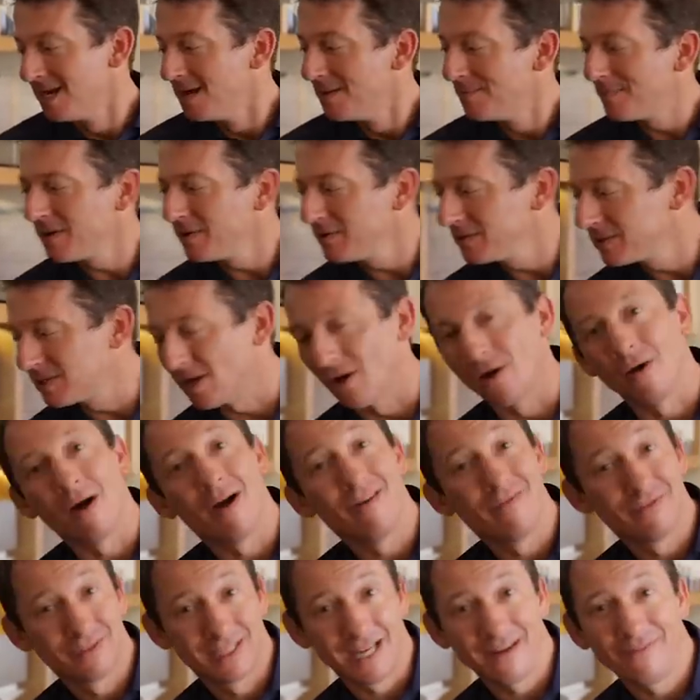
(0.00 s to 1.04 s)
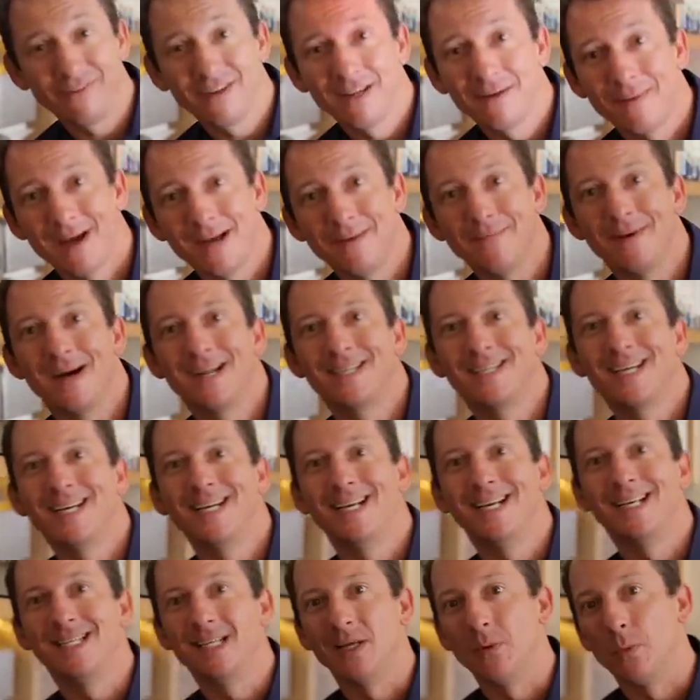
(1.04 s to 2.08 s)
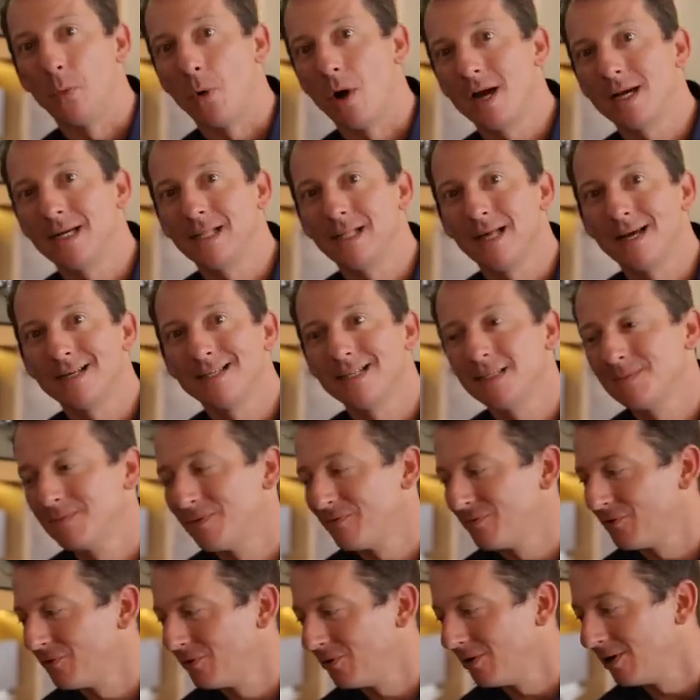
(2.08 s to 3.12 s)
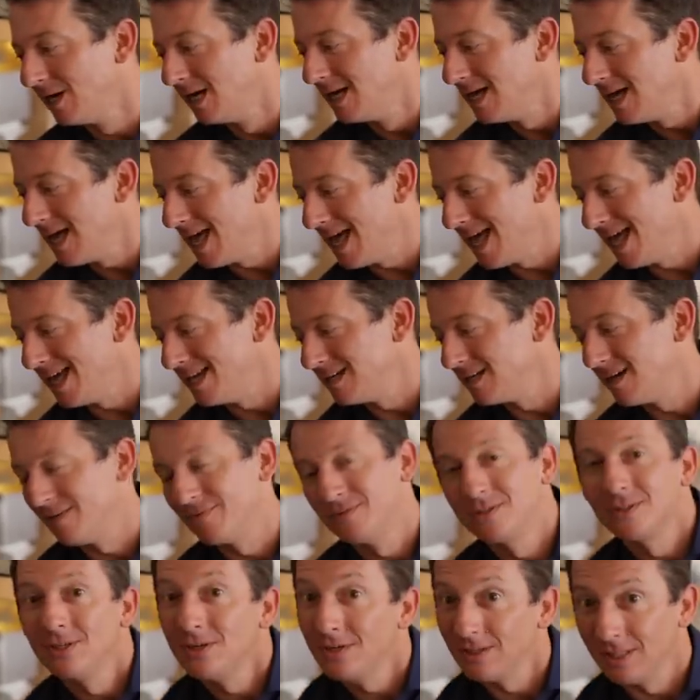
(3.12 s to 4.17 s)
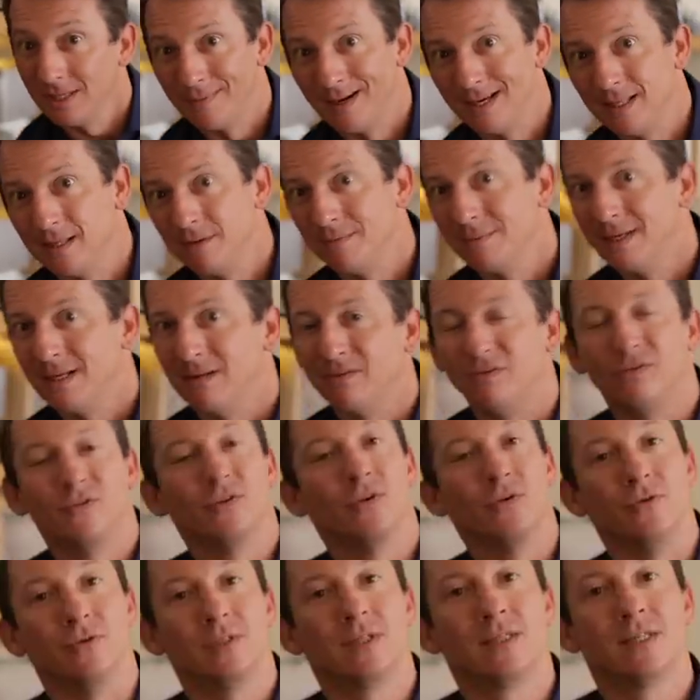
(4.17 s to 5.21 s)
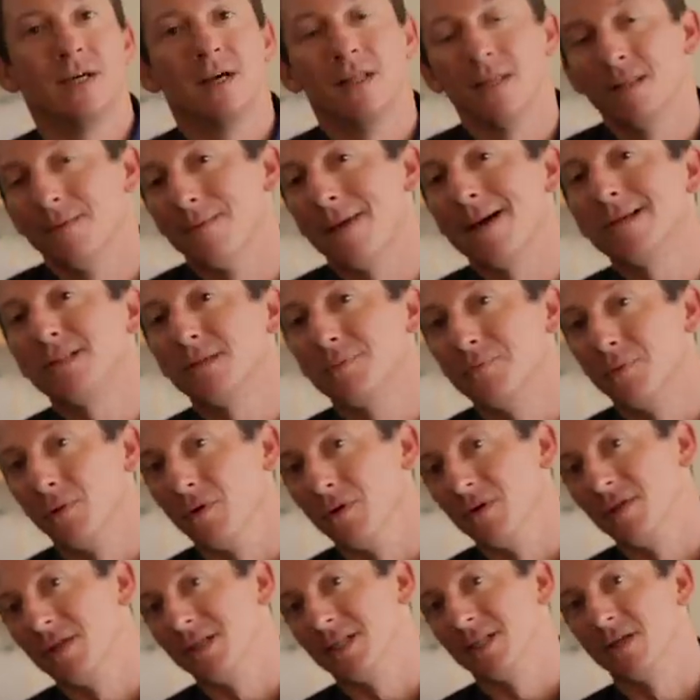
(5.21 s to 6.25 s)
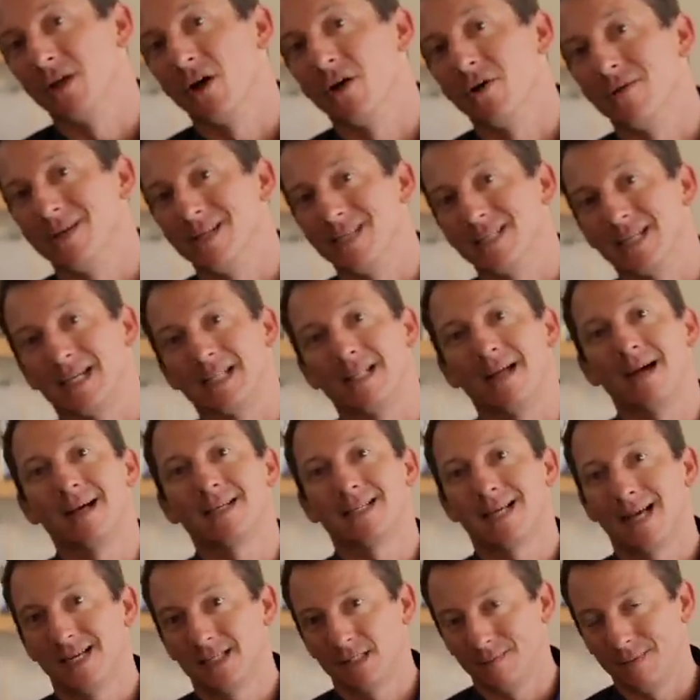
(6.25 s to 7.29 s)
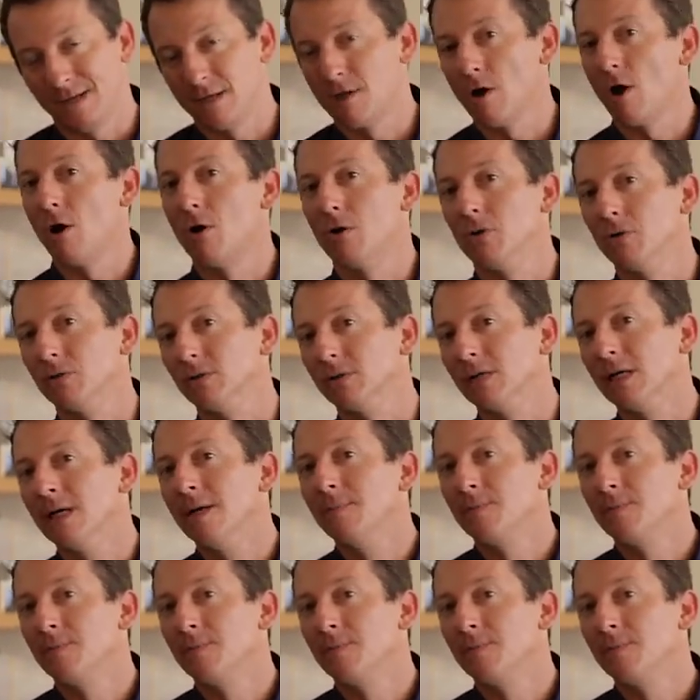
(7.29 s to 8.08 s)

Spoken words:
But also, I've definitely made martinis in wine glasses before, and I've certainly made them in flutes. The most important thing to know is the glass has to be cold.